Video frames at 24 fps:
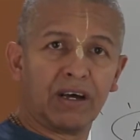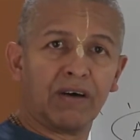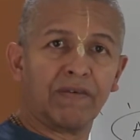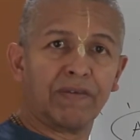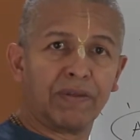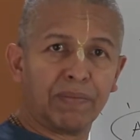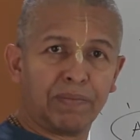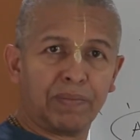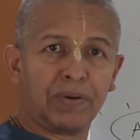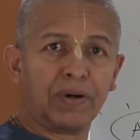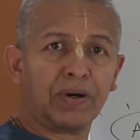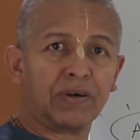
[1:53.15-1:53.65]
of
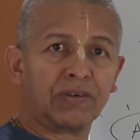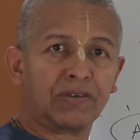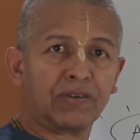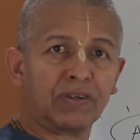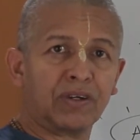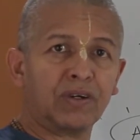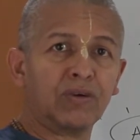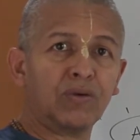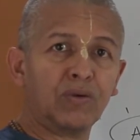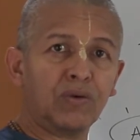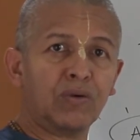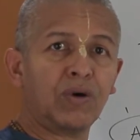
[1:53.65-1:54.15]
the
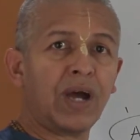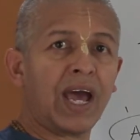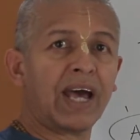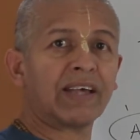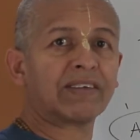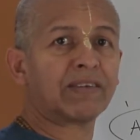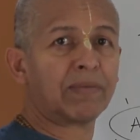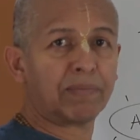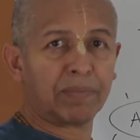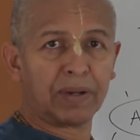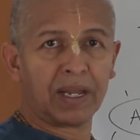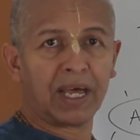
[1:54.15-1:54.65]
person who
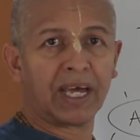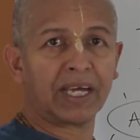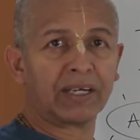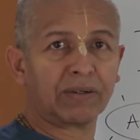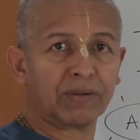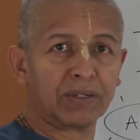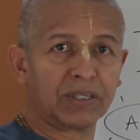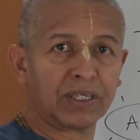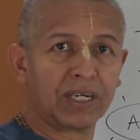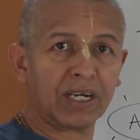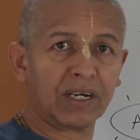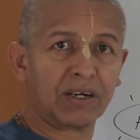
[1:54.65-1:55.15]
has applied
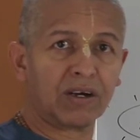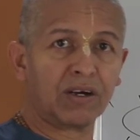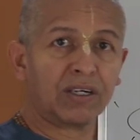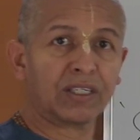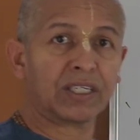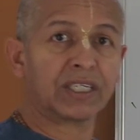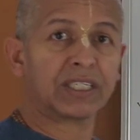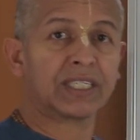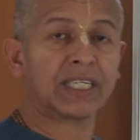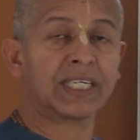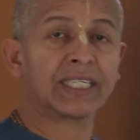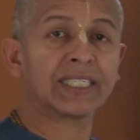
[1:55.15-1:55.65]
Krishna
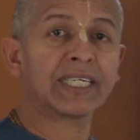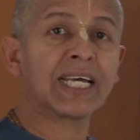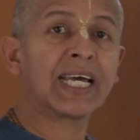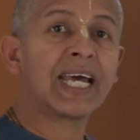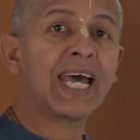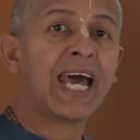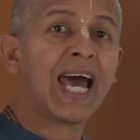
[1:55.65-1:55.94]
consciousness,